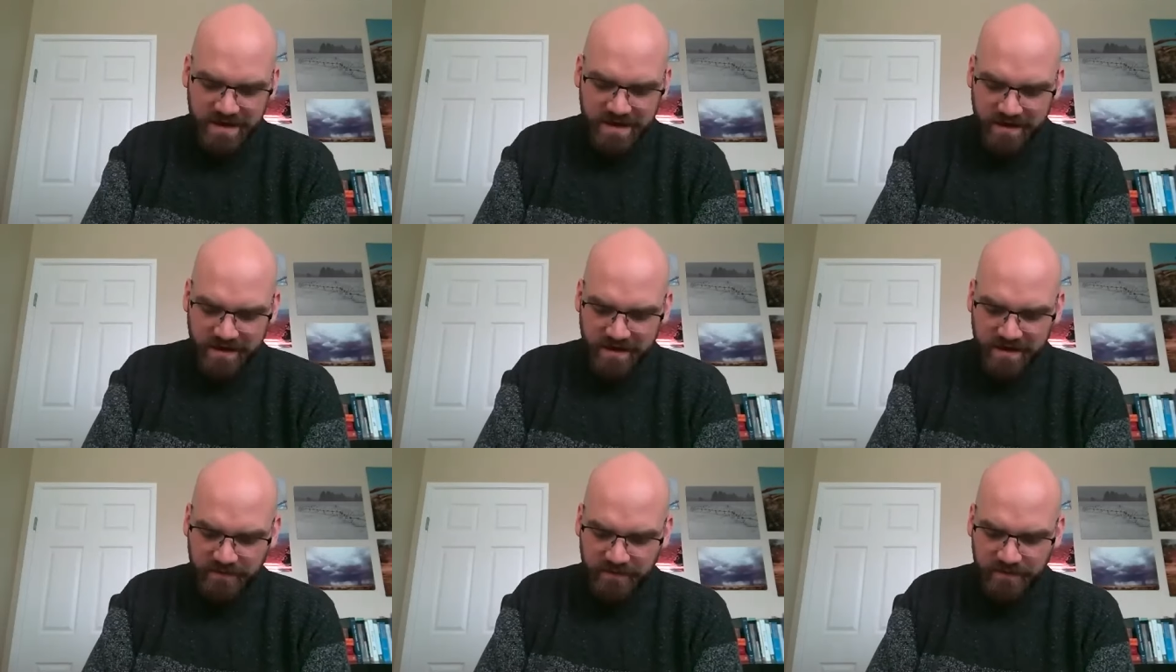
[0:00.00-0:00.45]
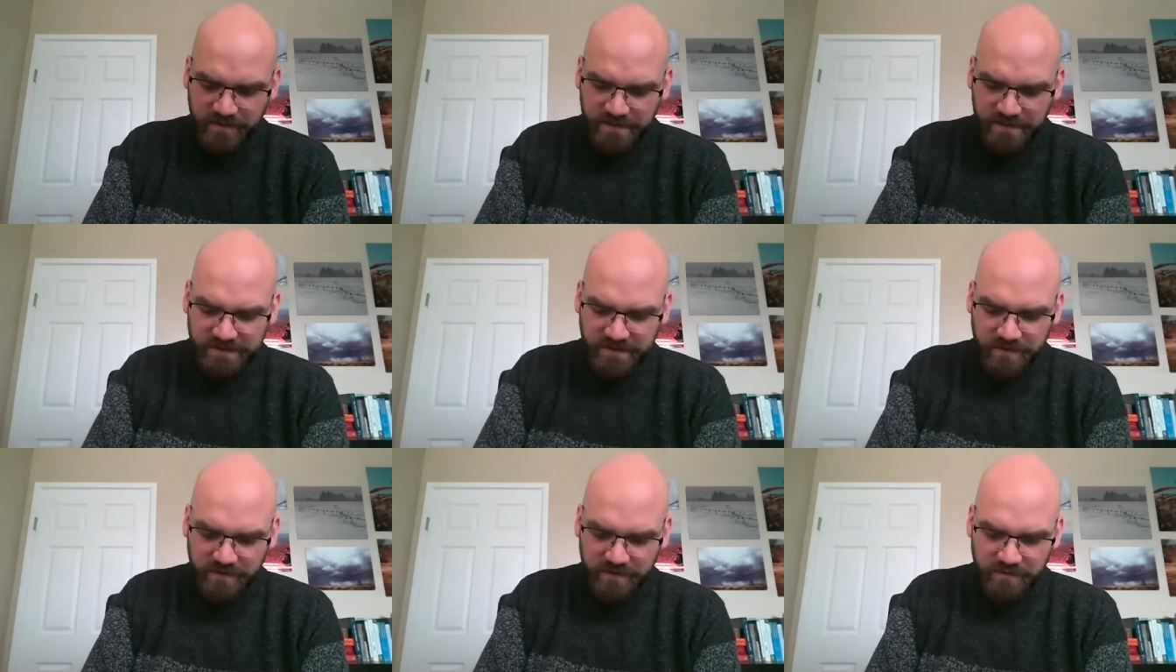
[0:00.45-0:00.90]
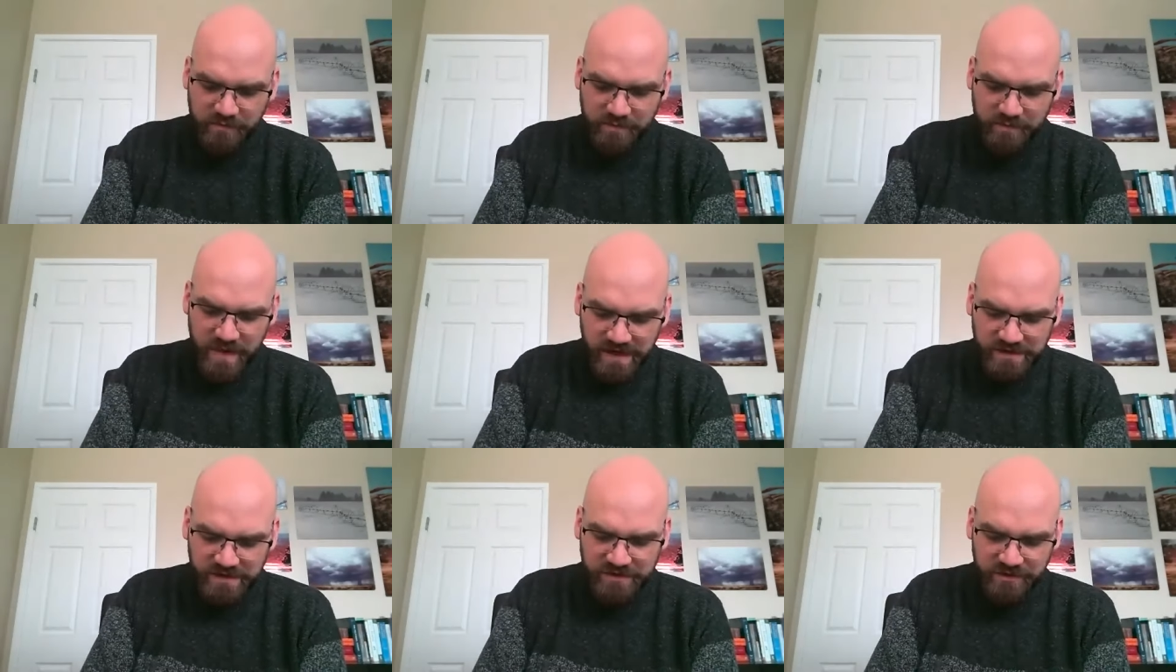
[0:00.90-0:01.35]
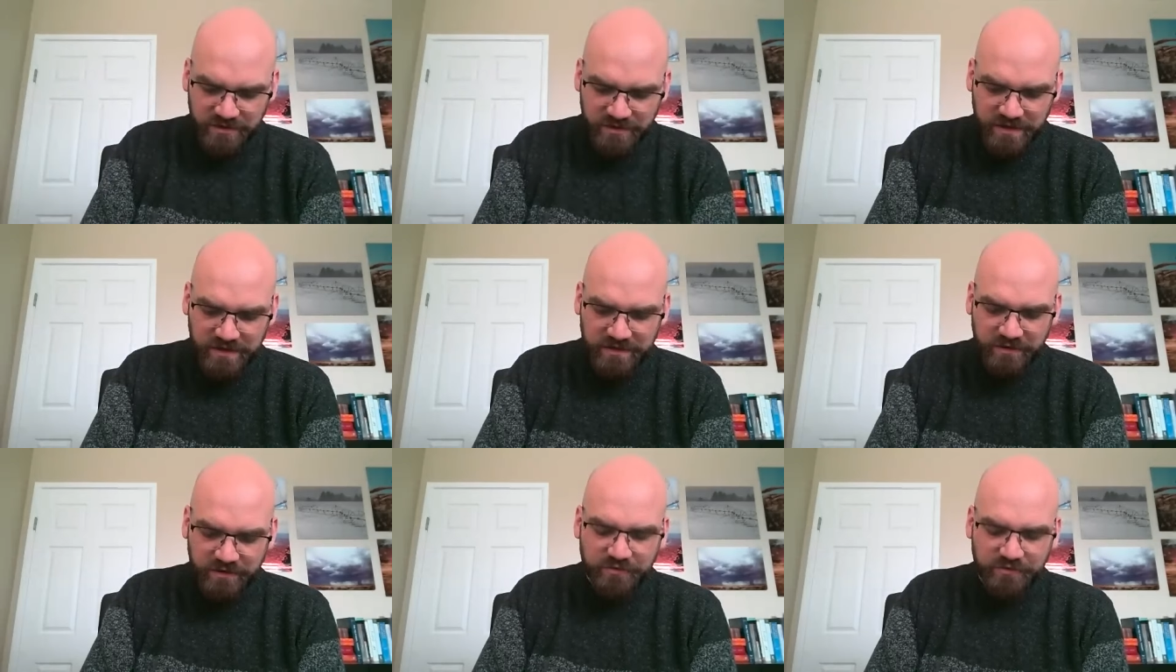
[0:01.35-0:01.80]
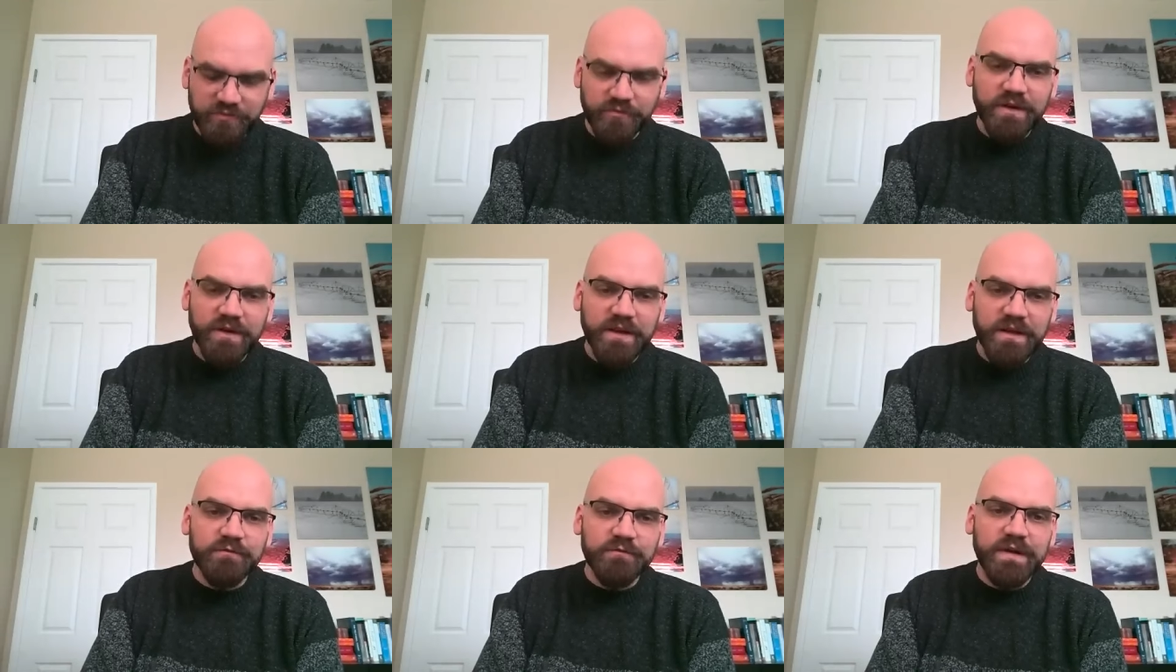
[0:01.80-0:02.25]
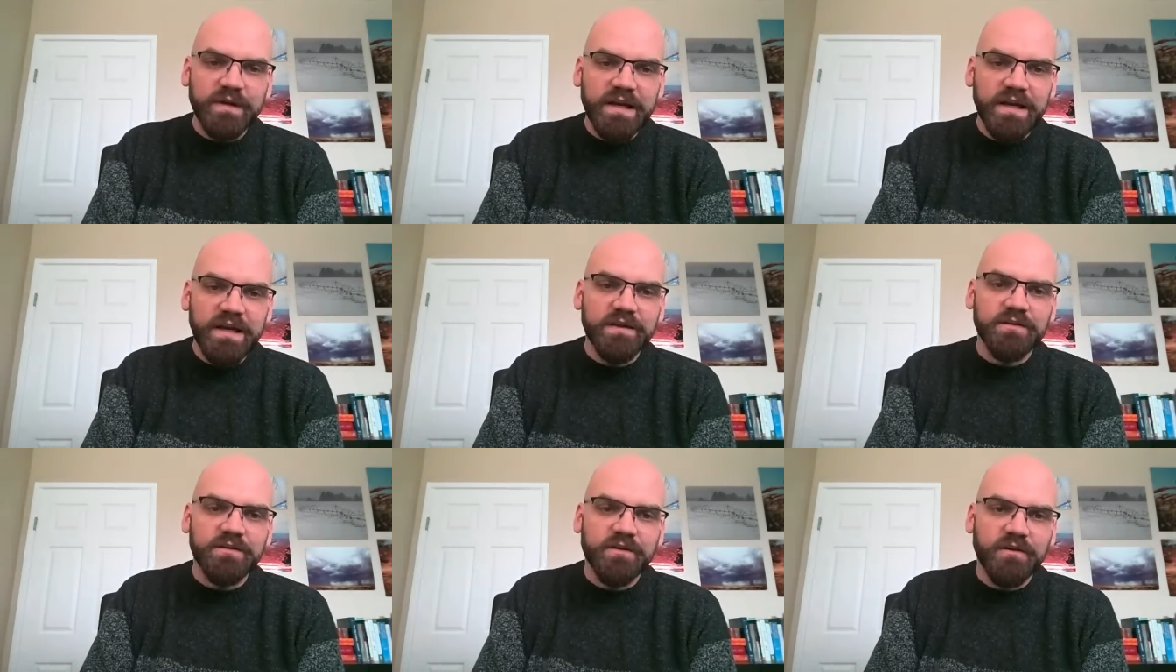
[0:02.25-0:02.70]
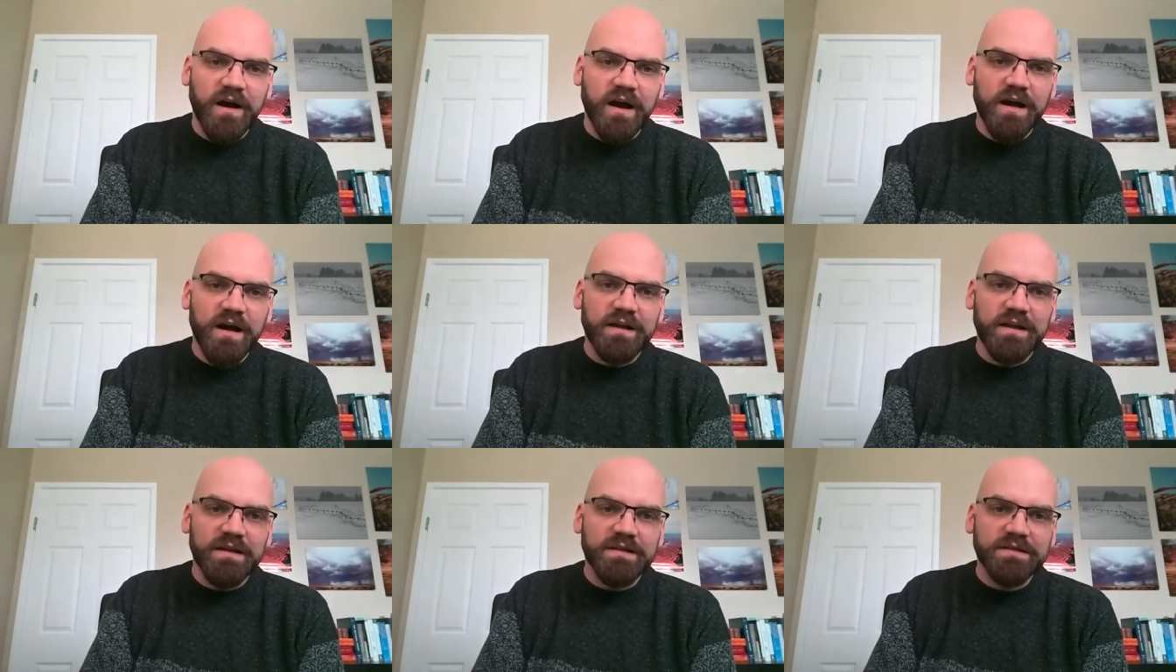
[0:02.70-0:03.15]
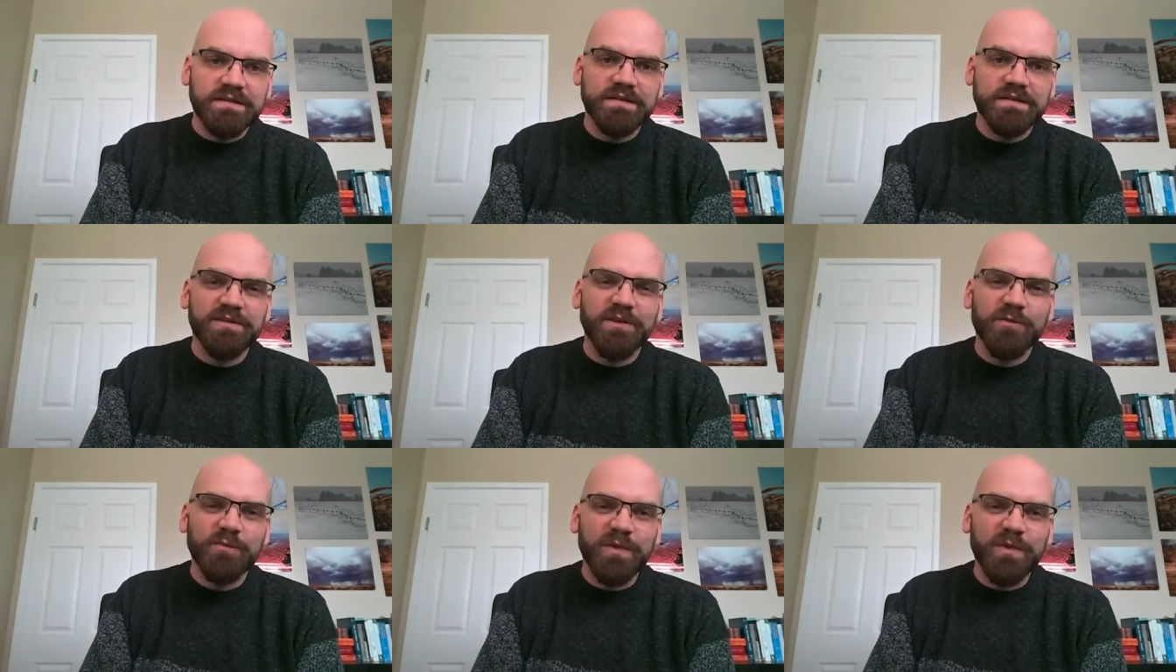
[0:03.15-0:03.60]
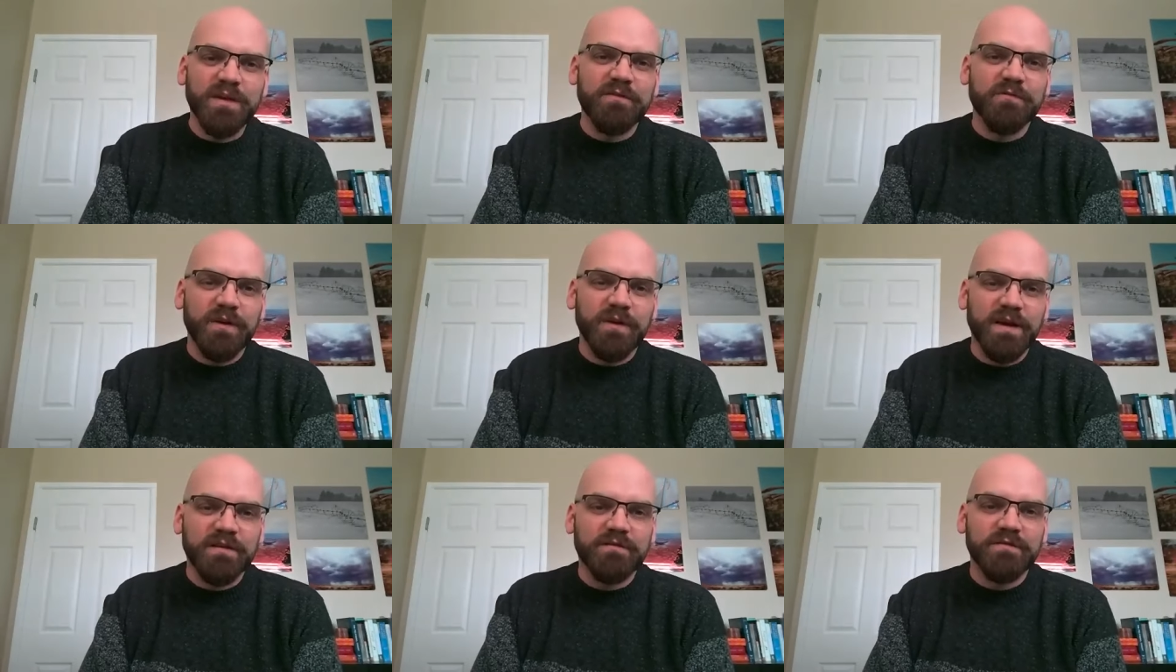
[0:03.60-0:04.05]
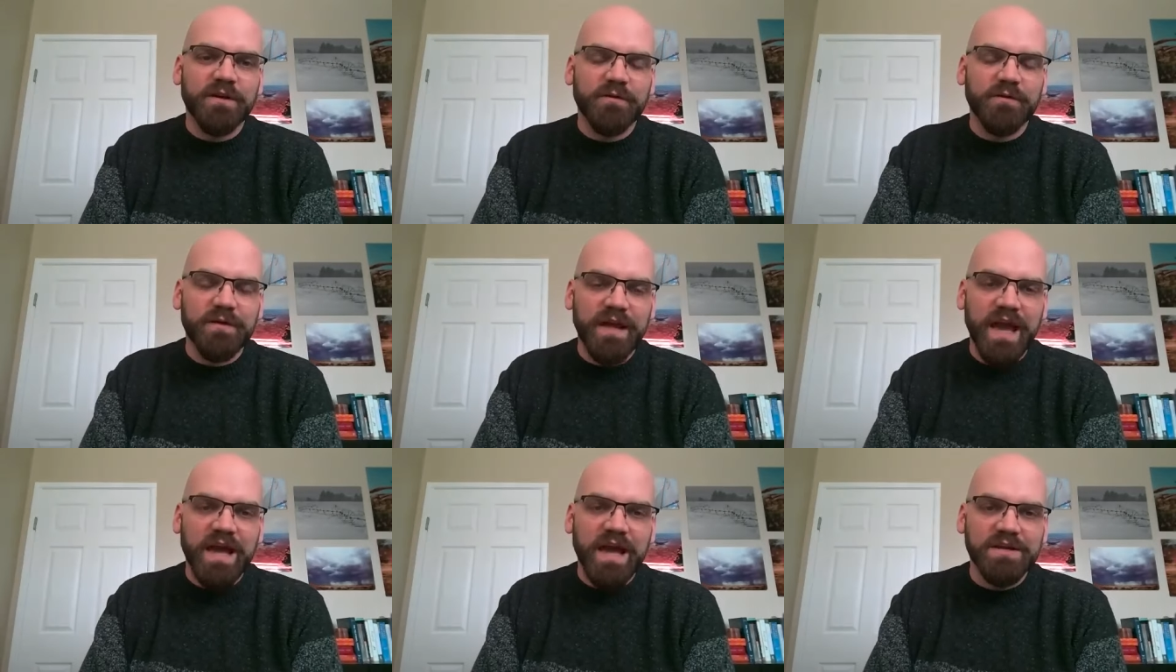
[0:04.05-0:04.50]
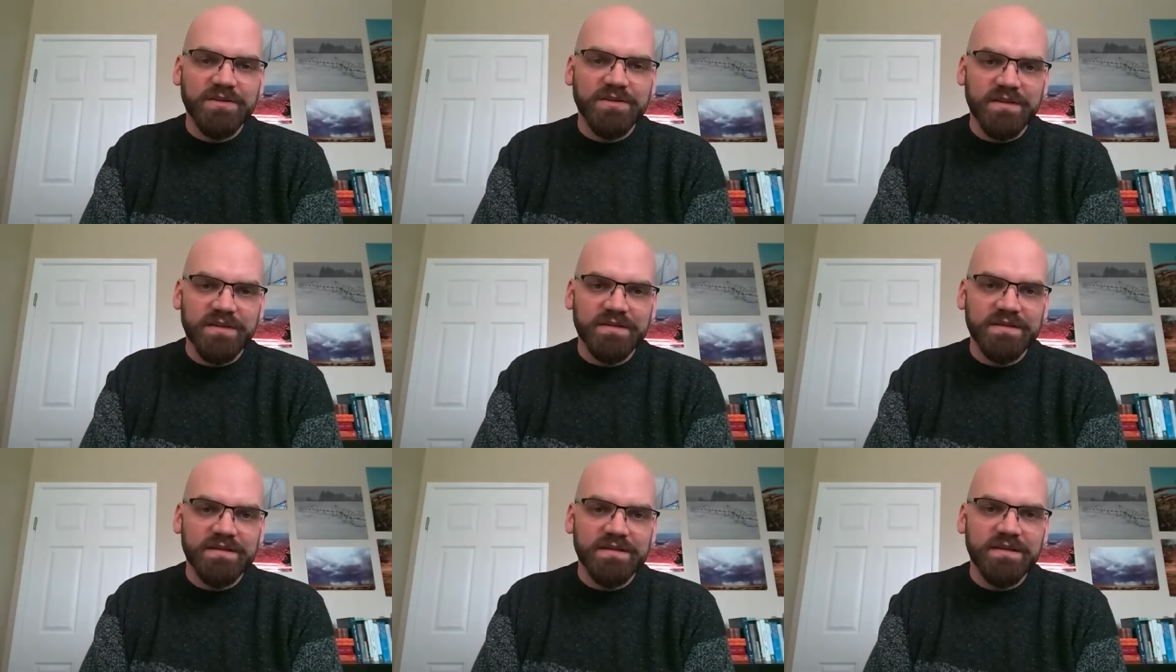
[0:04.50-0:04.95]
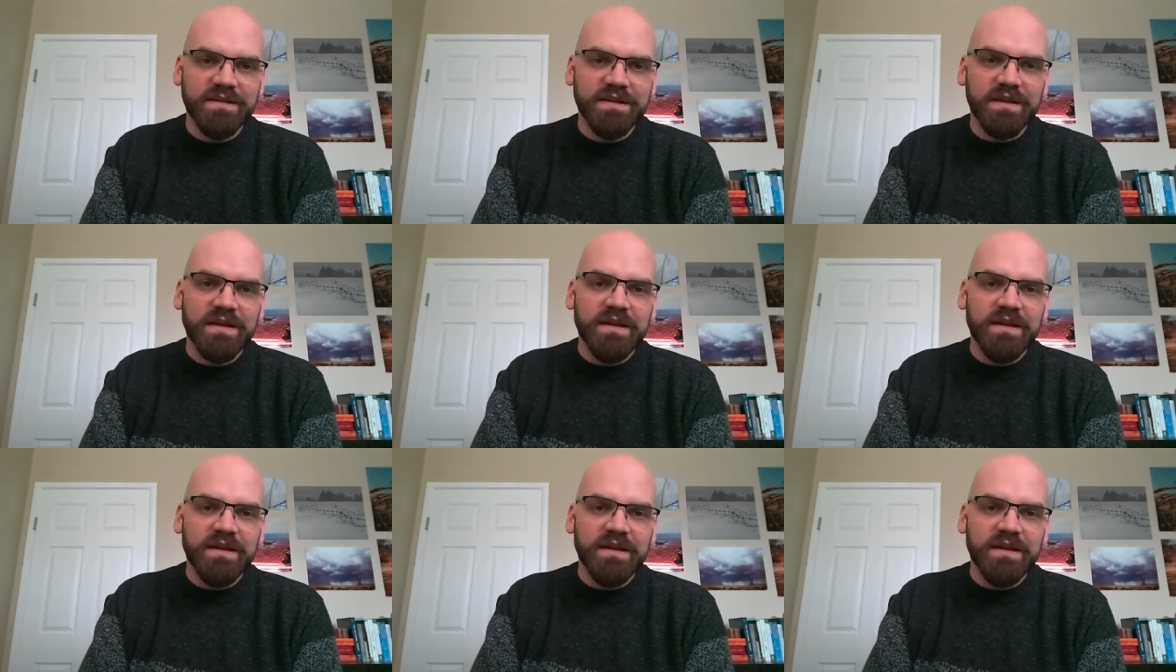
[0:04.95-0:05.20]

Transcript: Um, so make sure that you're really reading your audience and don't be afraid of their reactions.